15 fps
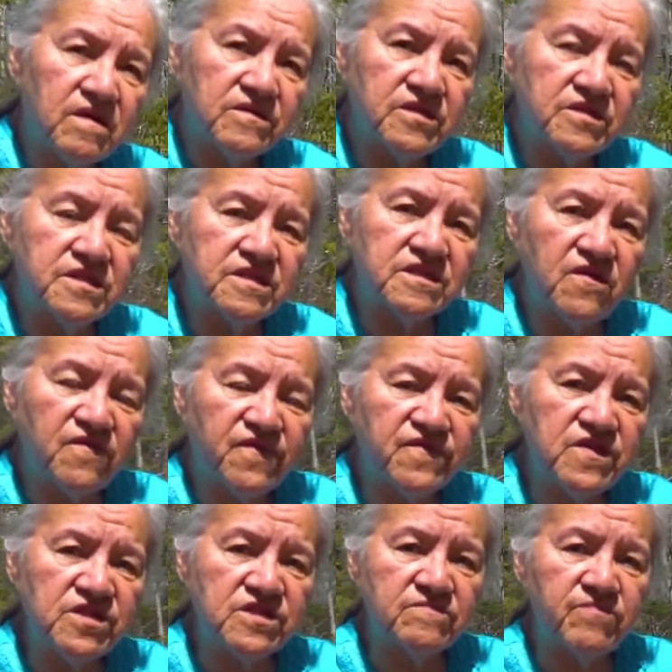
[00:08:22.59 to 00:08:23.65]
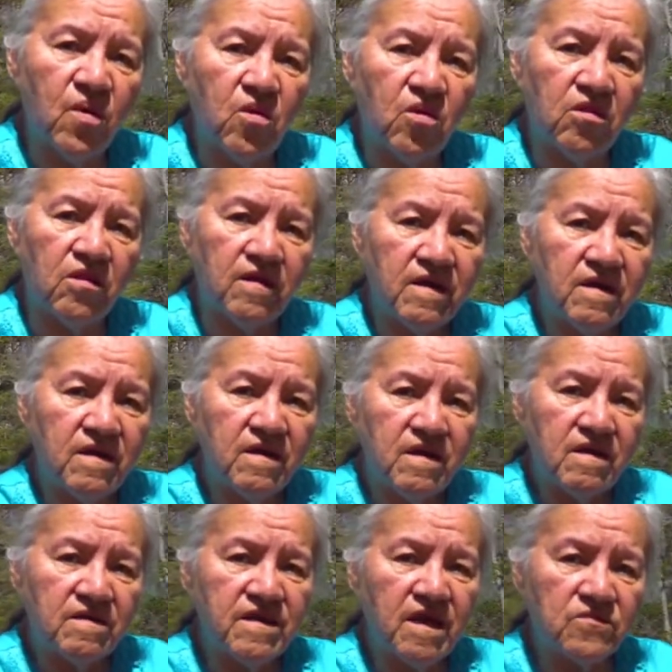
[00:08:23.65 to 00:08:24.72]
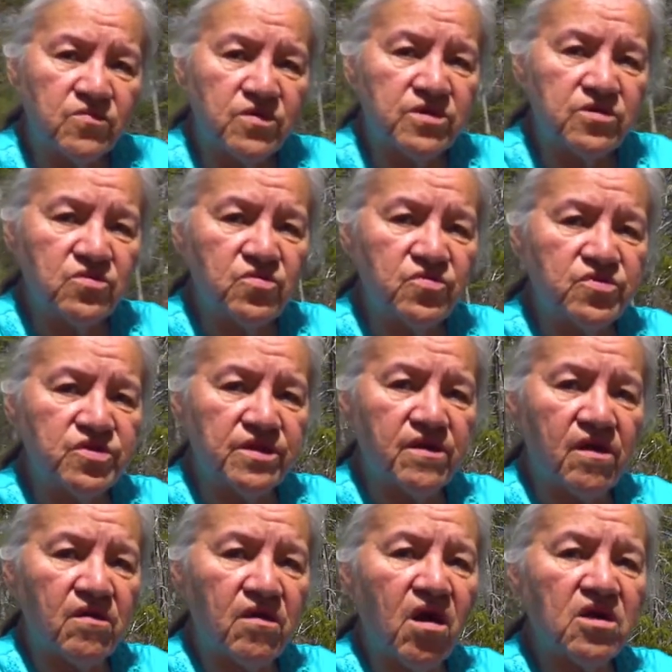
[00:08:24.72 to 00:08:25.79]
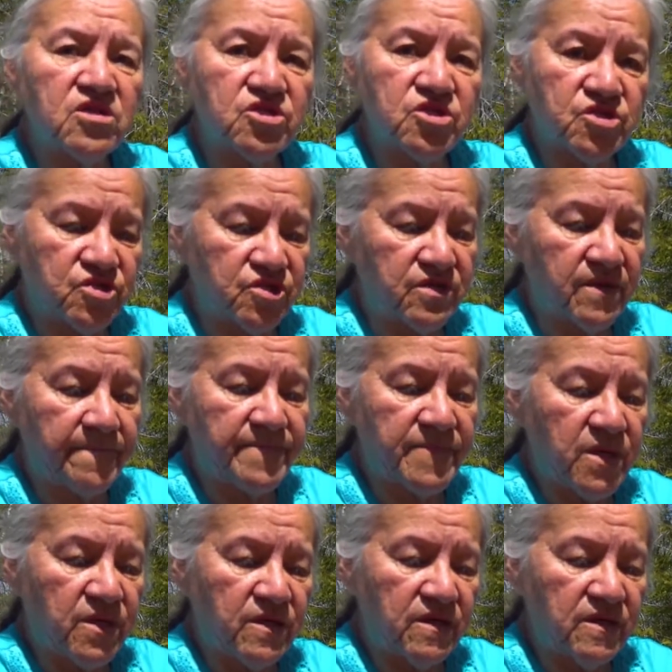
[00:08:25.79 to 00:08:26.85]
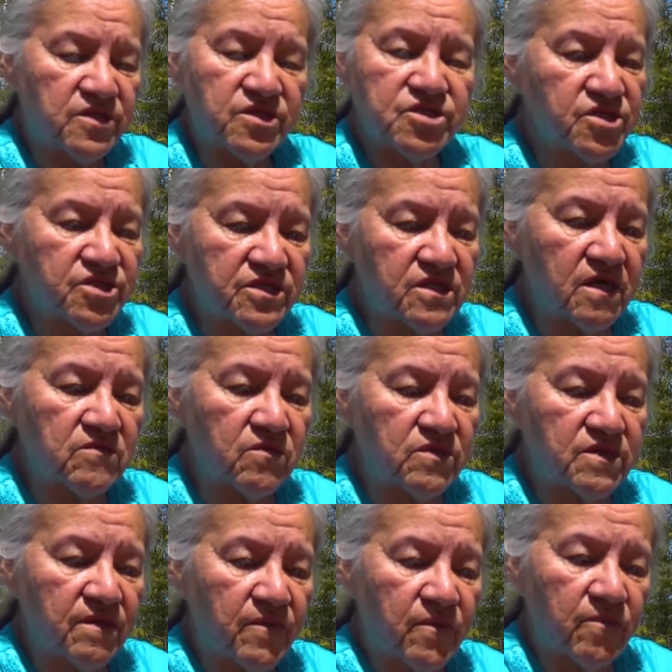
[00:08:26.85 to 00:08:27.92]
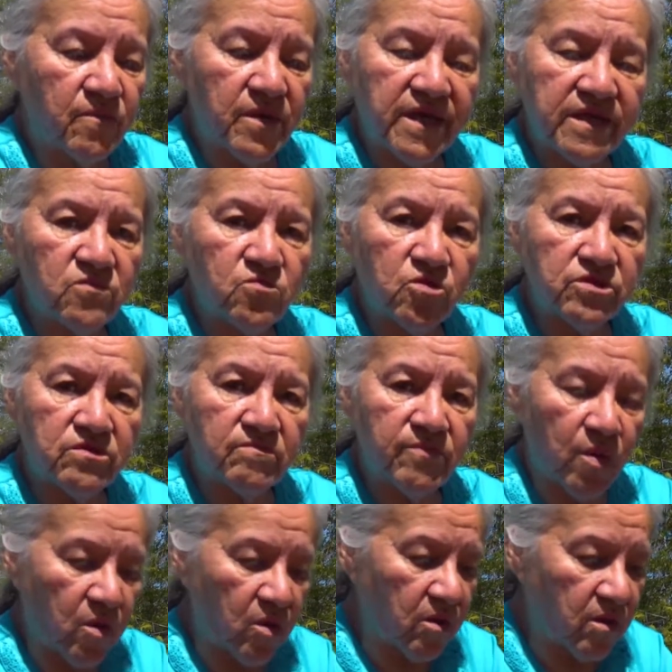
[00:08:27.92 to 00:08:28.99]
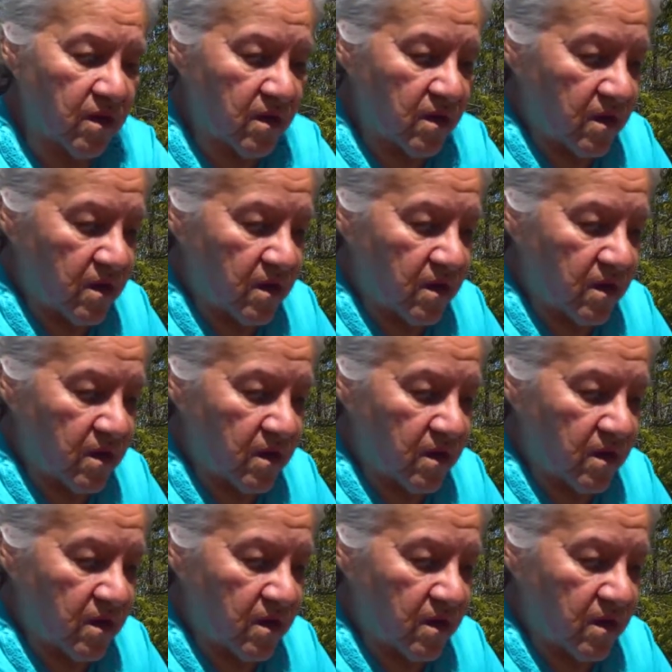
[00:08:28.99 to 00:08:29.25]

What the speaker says: This is a feast bowl that we use in our lodges. It's just a plain wooden bowl.